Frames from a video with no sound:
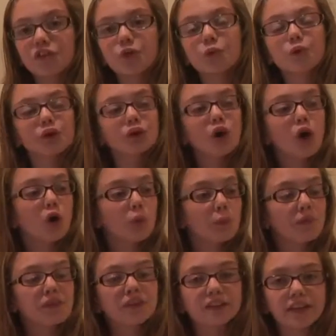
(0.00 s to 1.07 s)
you were to
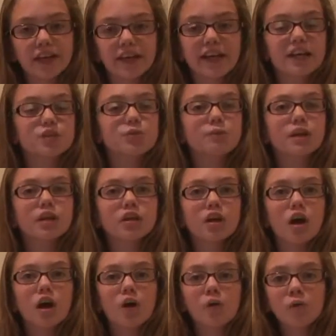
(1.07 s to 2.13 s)
open the lid, as we
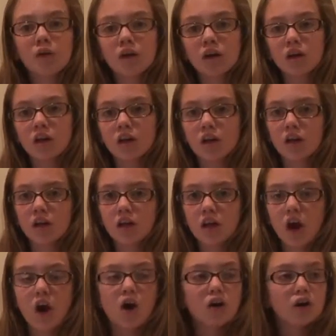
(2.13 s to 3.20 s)
know,
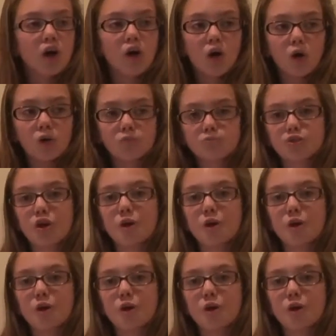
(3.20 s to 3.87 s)
our homes,